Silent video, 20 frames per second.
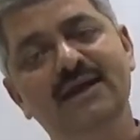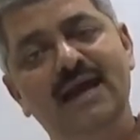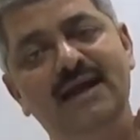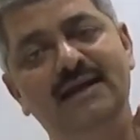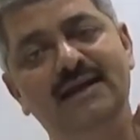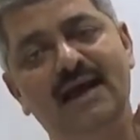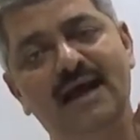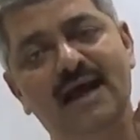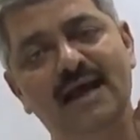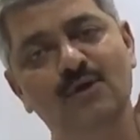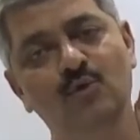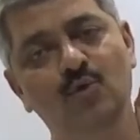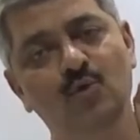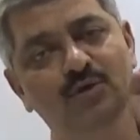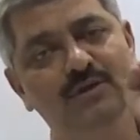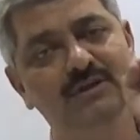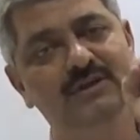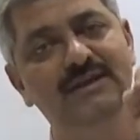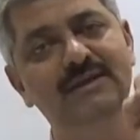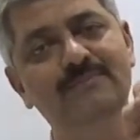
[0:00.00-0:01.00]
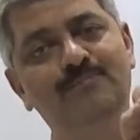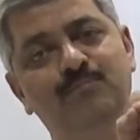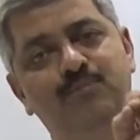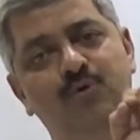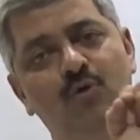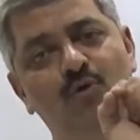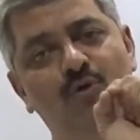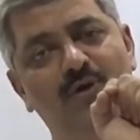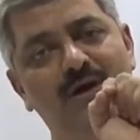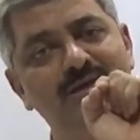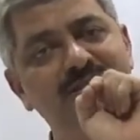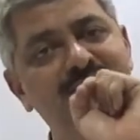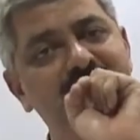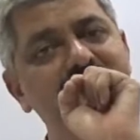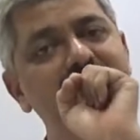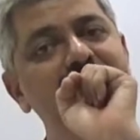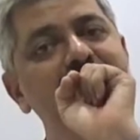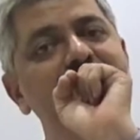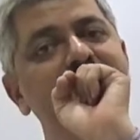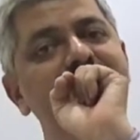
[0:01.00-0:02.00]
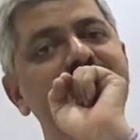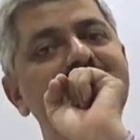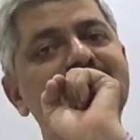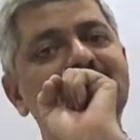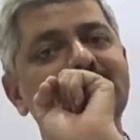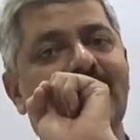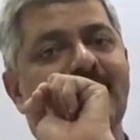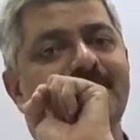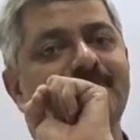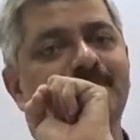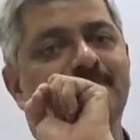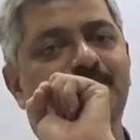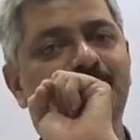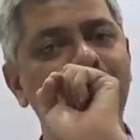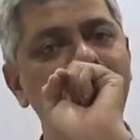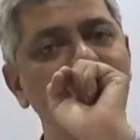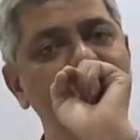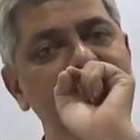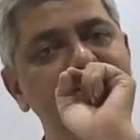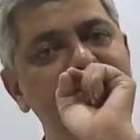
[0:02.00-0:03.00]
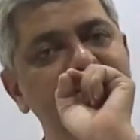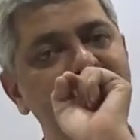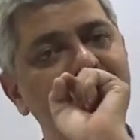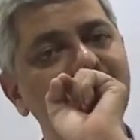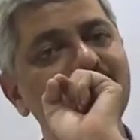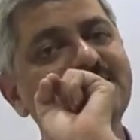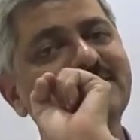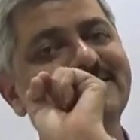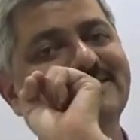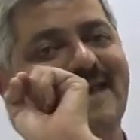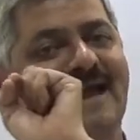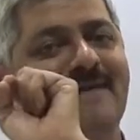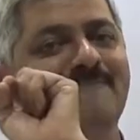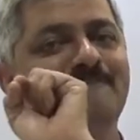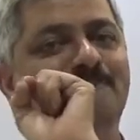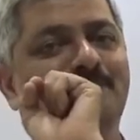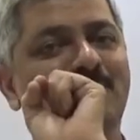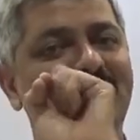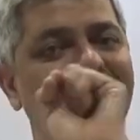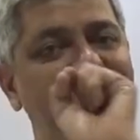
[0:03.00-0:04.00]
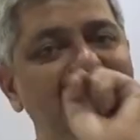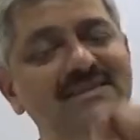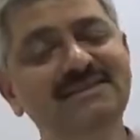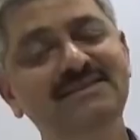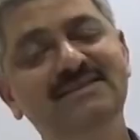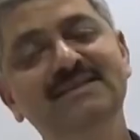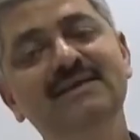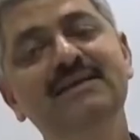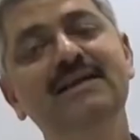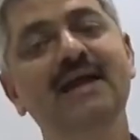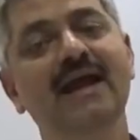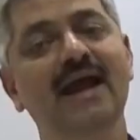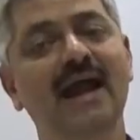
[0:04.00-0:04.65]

and I only focus the some samples,